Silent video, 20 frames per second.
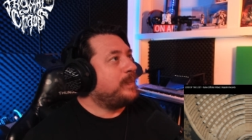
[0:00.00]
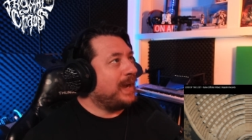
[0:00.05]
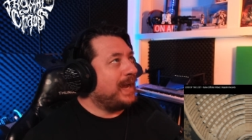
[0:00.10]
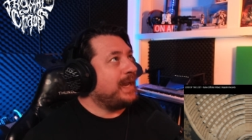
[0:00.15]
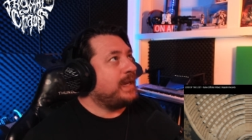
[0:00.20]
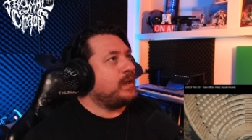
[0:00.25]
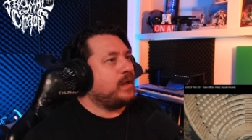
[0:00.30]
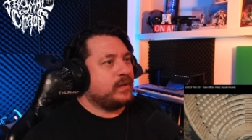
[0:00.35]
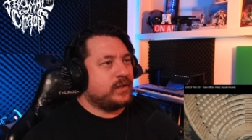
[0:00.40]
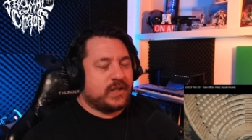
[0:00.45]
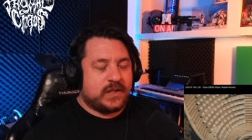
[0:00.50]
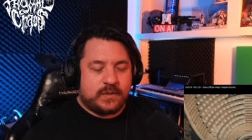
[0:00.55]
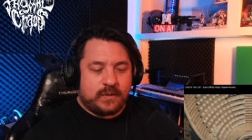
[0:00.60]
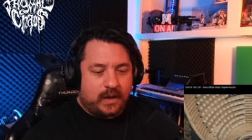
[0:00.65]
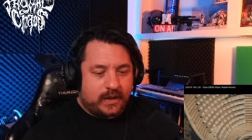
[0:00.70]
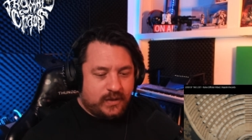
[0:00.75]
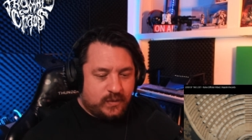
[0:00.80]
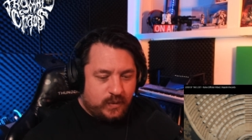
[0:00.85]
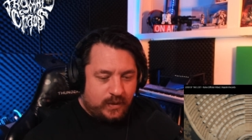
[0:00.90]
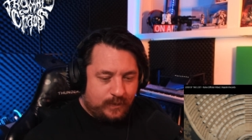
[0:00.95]
But just
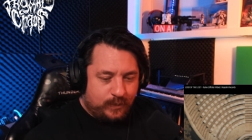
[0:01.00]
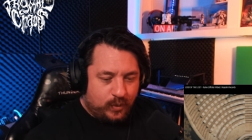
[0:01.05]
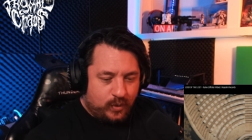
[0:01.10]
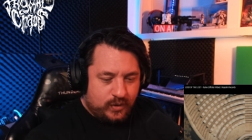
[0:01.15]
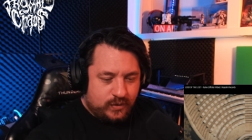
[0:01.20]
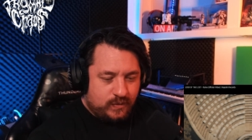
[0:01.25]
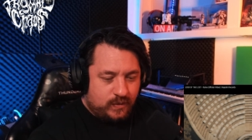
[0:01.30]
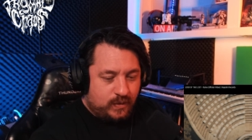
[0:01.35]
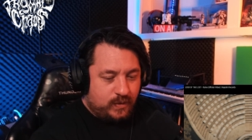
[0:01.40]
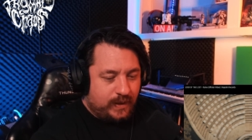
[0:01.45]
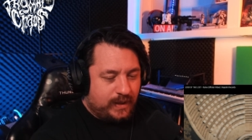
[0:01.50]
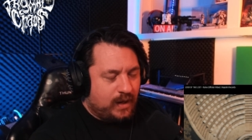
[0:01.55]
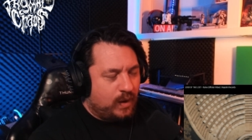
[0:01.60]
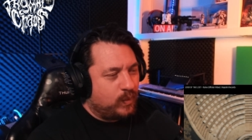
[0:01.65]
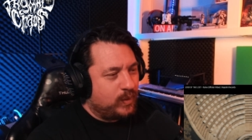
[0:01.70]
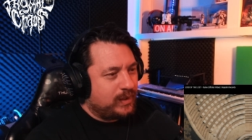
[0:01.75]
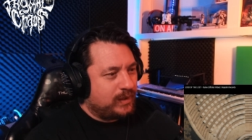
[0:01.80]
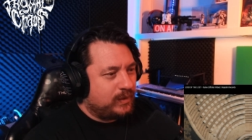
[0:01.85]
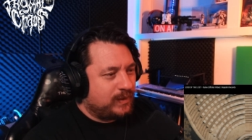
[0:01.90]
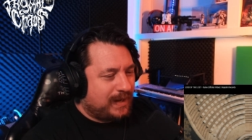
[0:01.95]
I just want to pause real quick. I
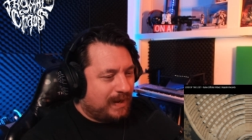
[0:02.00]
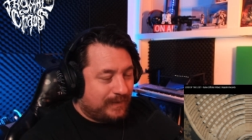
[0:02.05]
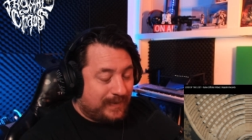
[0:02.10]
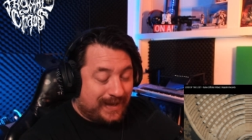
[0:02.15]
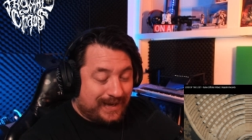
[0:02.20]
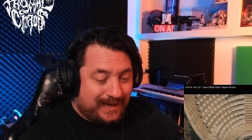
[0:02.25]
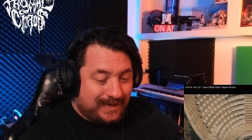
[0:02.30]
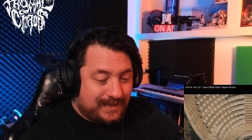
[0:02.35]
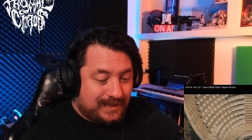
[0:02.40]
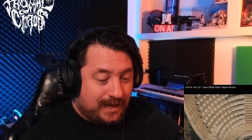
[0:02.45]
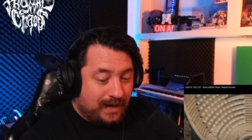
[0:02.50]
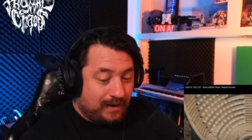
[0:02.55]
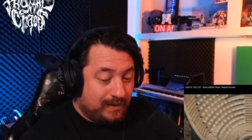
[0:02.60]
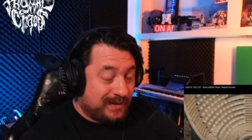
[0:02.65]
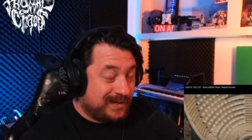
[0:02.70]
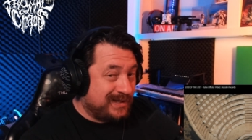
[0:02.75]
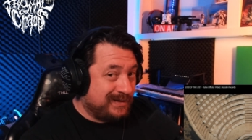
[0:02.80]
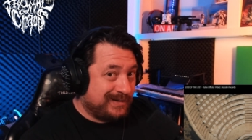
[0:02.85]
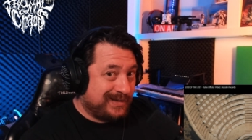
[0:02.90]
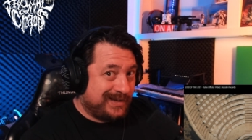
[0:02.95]
want to look up that guitar
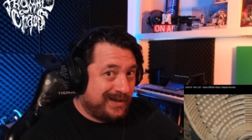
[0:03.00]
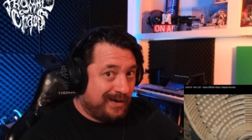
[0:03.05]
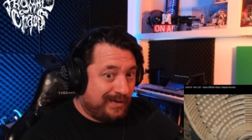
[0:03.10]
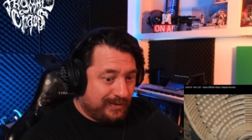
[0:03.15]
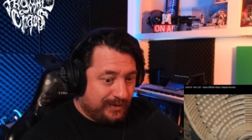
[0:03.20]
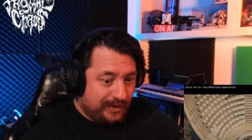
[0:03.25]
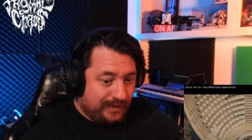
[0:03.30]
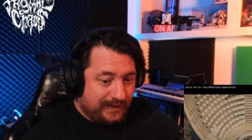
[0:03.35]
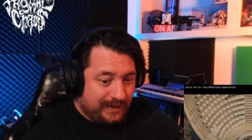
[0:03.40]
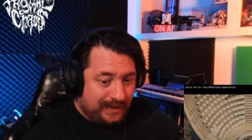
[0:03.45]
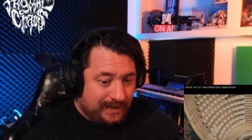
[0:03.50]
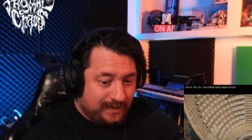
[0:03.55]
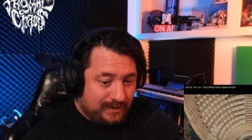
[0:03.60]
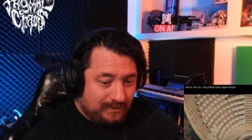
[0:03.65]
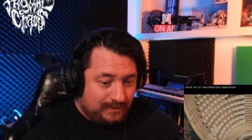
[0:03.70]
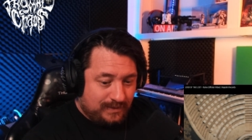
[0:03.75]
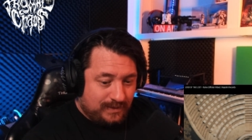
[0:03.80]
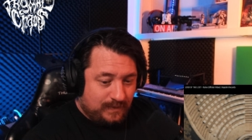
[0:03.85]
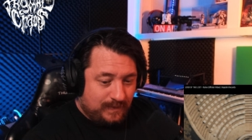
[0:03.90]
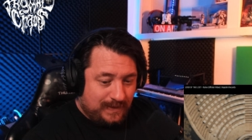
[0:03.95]
and see what's going on there.
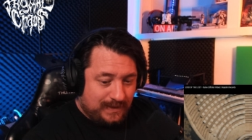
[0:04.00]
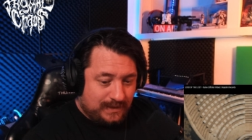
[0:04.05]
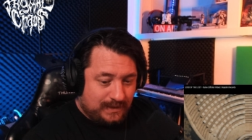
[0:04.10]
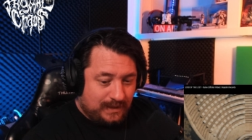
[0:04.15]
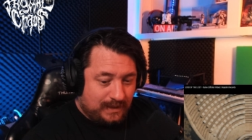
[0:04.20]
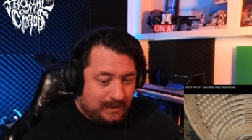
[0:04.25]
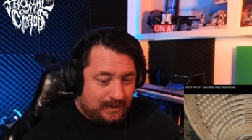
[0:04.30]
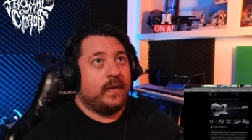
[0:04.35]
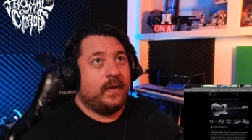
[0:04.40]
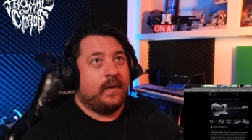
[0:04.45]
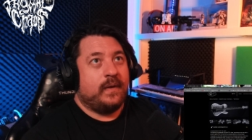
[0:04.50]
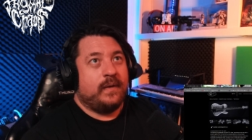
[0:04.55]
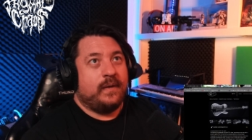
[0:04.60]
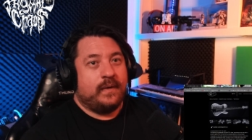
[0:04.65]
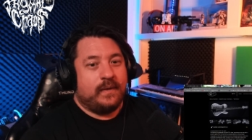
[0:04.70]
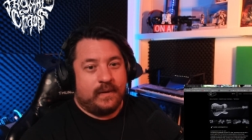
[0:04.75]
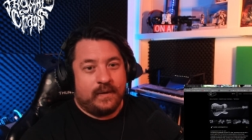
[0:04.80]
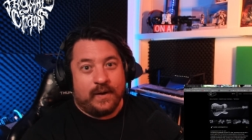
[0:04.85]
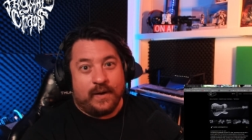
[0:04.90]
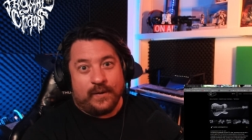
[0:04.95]
Just give me a sec.
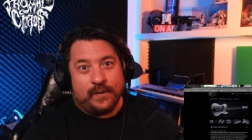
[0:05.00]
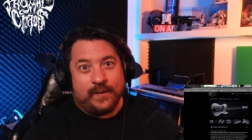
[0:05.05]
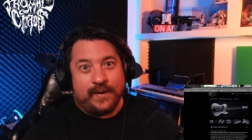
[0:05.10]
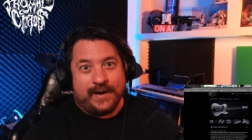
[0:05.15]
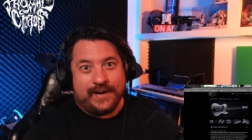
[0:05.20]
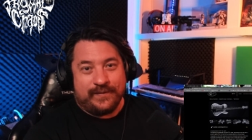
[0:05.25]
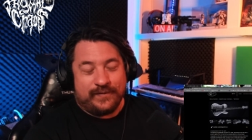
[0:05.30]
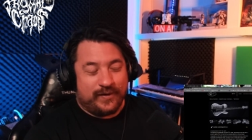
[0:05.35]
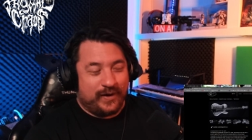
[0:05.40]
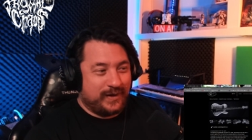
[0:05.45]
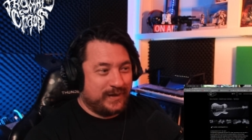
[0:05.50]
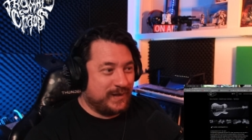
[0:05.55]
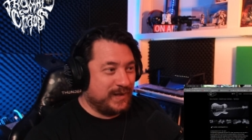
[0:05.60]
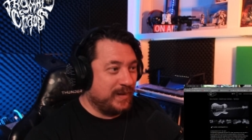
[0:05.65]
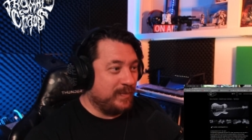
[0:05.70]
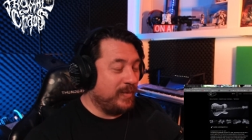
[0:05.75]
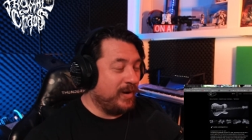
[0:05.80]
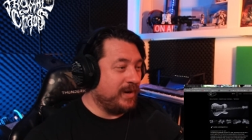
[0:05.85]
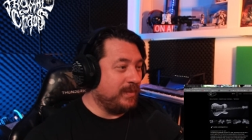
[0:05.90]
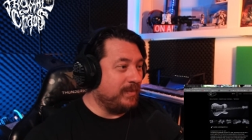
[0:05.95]
All right, I've gotten to
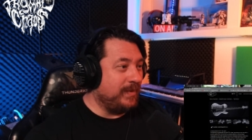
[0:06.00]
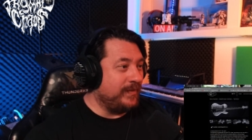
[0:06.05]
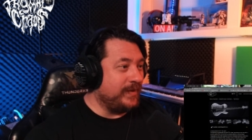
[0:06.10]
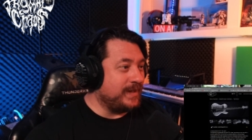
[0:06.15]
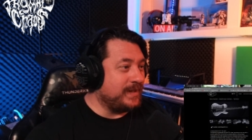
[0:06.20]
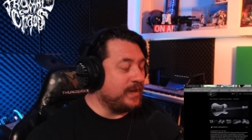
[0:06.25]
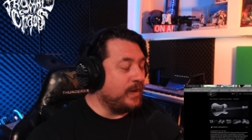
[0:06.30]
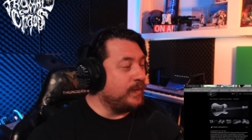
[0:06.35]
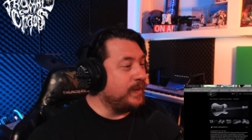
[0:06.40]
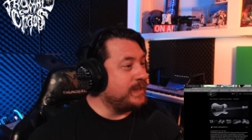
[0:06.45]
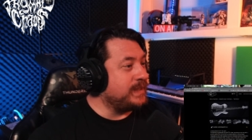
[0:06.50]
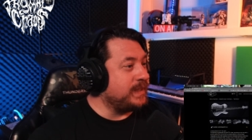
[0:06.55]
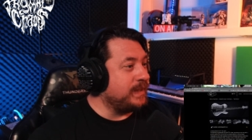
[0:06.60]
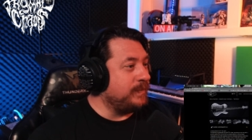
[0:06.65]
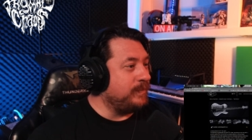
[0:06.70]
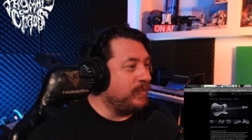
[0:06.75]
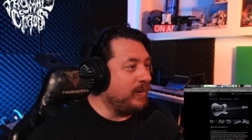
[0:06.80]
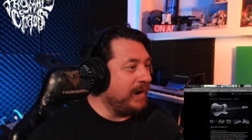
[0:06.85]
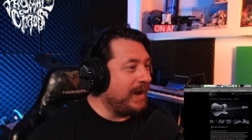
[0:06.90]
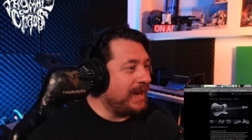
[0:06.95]
the bottom of it. So it's
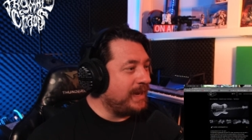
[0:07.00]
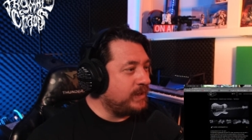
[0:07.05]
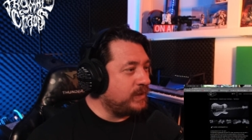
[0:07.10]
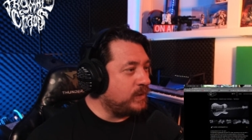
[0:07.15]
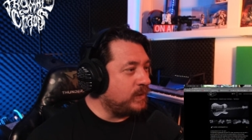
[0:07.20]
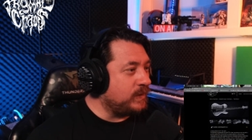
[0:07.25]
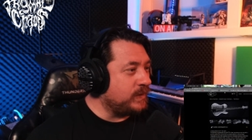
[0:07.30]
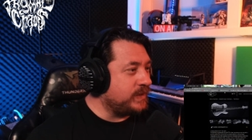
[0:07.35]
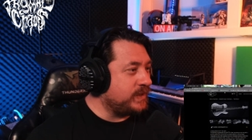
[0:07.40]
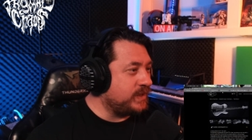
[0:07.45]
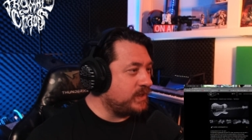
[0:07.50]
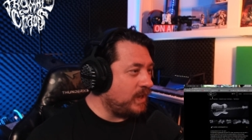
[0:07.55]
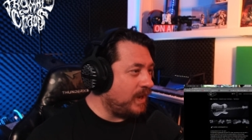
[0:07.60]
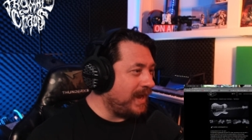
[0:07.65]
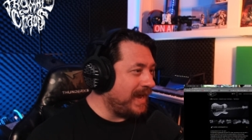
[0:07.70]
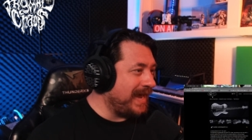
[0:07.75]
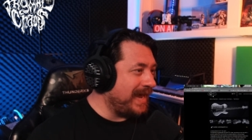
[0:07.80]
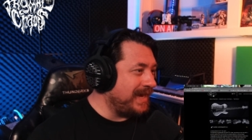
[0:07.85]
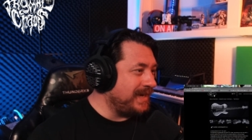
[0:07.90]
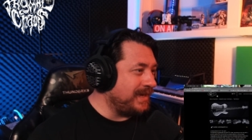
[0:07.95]
a brand called
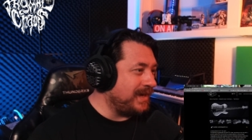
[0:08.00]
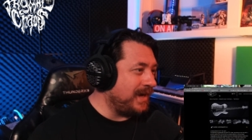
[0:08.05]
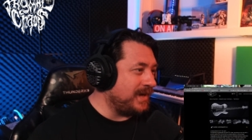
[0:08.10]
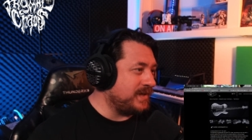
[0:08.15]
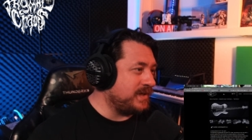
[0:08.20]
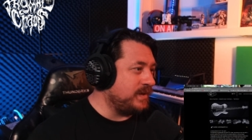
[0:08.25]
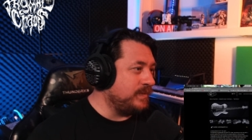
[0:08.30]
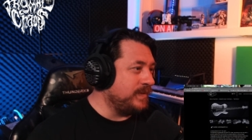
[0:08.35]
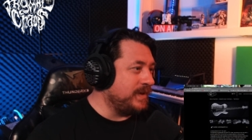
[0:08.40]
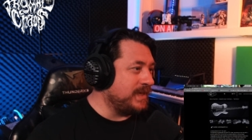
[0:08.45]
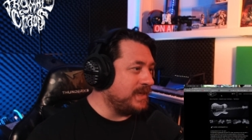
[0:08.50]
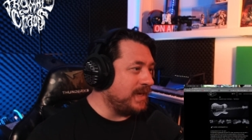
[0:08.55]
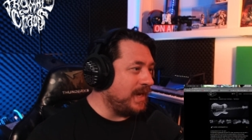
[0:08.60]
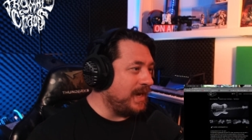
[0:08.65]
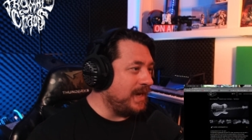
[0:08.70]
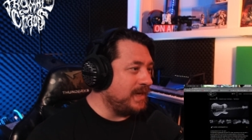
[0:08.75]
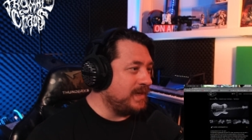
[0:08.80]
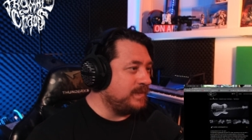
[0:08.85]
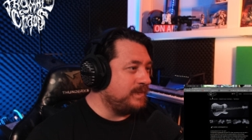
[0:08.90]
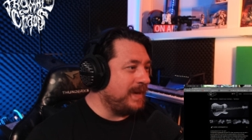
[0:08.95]
Cyan Custom
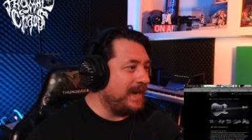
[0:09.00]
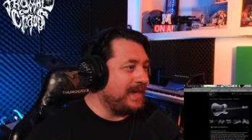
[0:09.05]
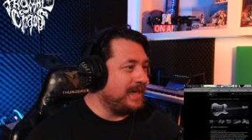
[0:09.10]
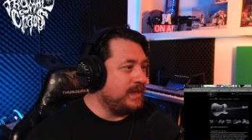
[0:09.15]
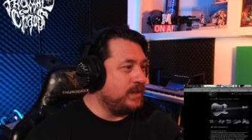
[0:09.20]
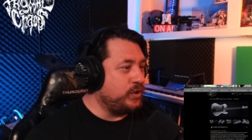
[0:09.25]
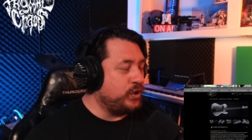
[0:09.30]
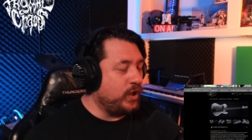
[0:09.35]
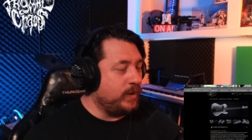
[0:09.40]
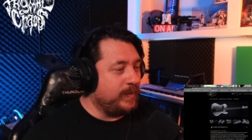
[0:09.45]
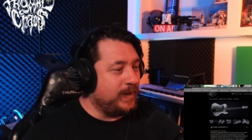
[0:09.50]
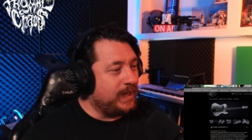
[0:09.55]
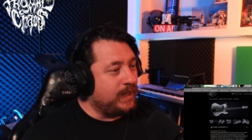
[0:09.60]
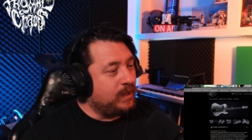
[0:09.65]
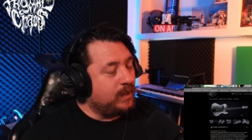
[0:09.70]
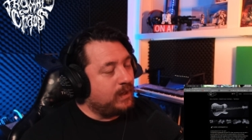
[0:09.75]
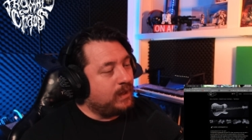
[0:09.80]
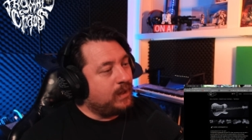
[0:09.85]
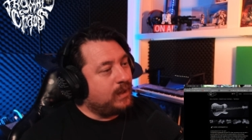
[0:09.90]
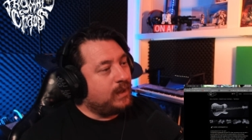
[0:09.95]
Guitars, made in
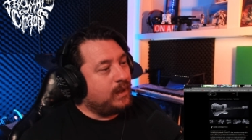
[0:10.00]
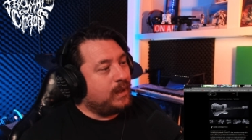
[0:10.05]
Germany,